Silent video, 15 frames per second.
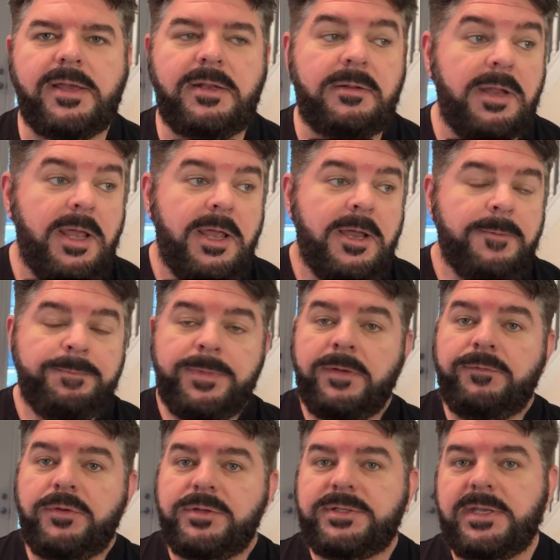And
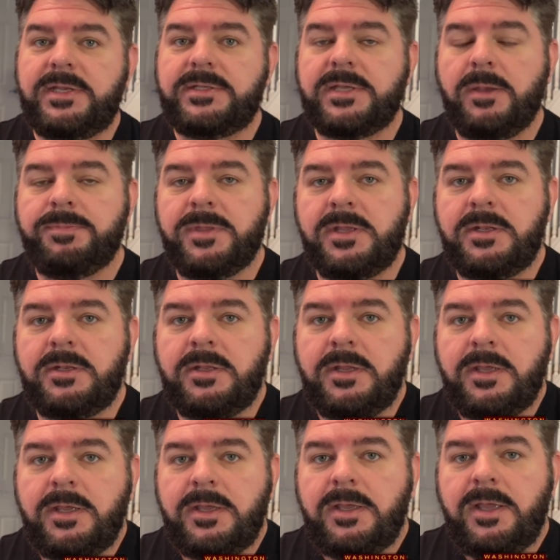if you see something
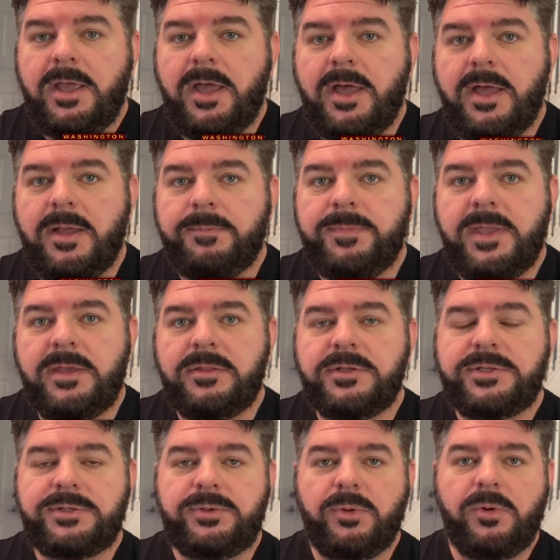in the
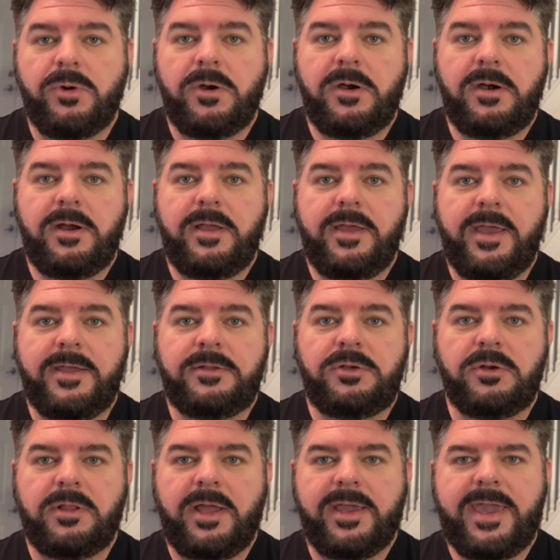store and
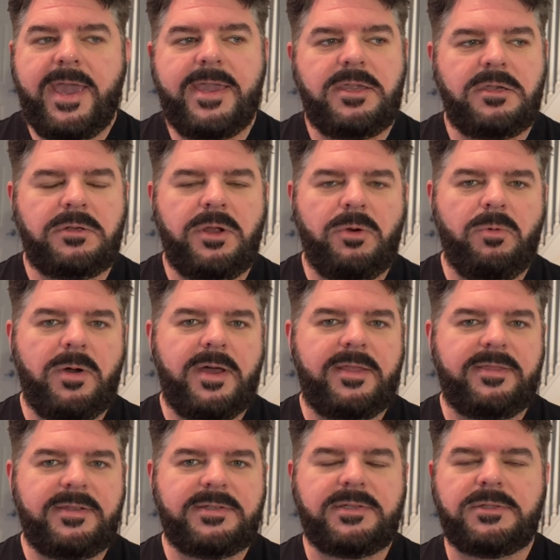you're like, hey, you know
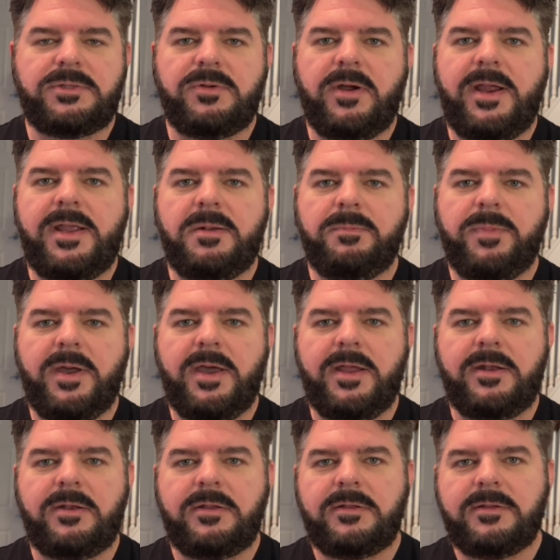what? This is great,
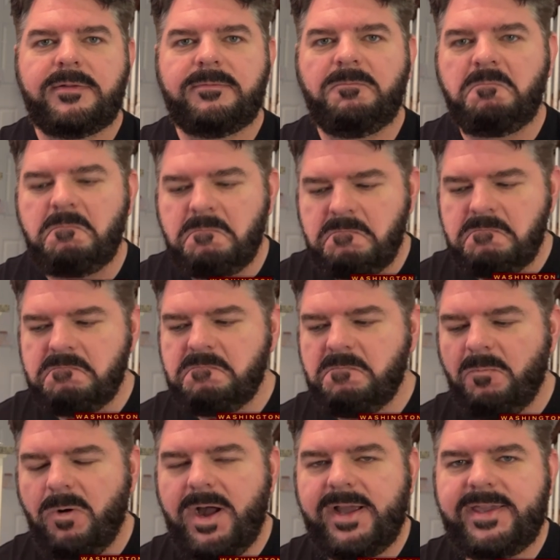but
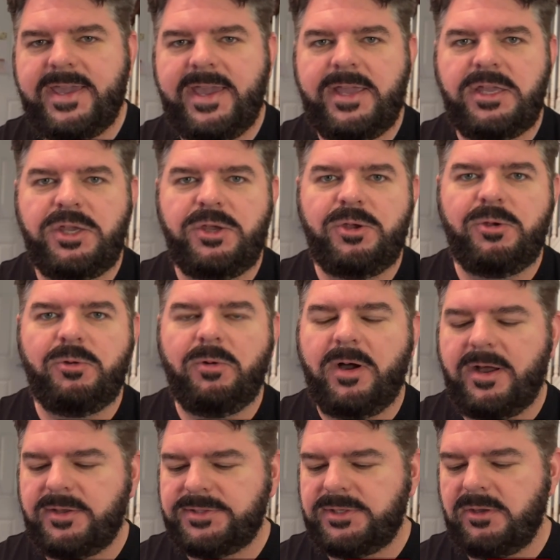why can't you
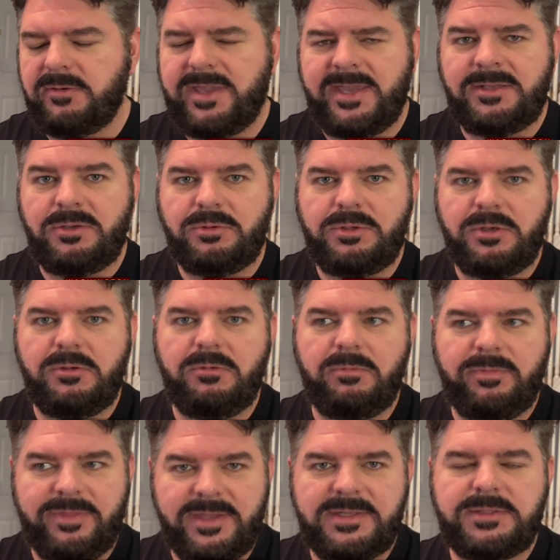also, can you do
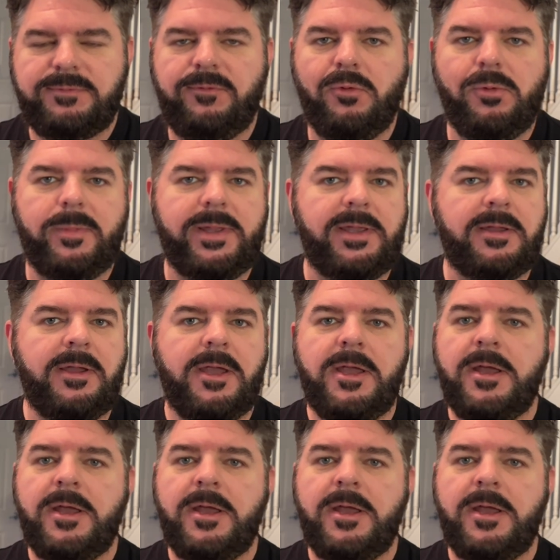this for me?